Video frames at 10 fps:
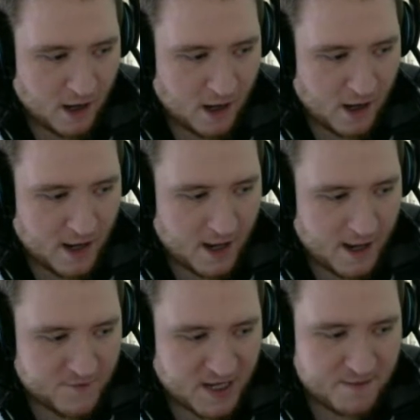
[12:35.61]
if you keep
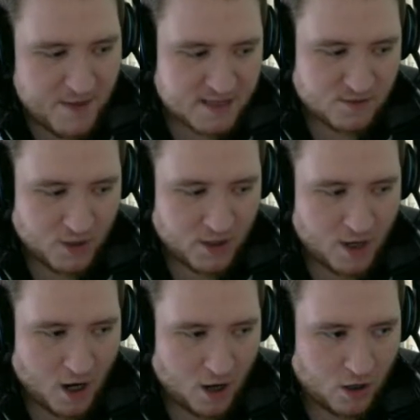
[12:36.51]
hitting someone
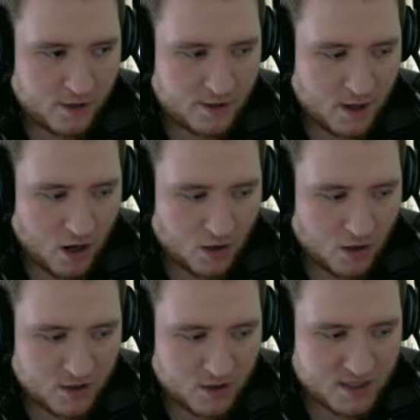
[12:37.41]
on Arctic
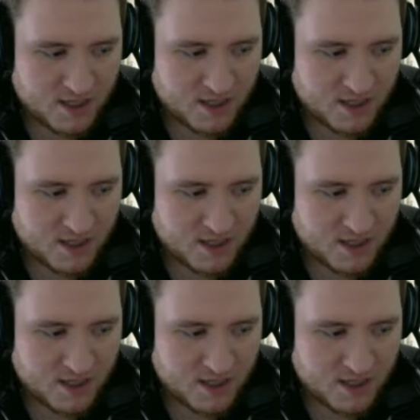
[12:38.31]
Burn,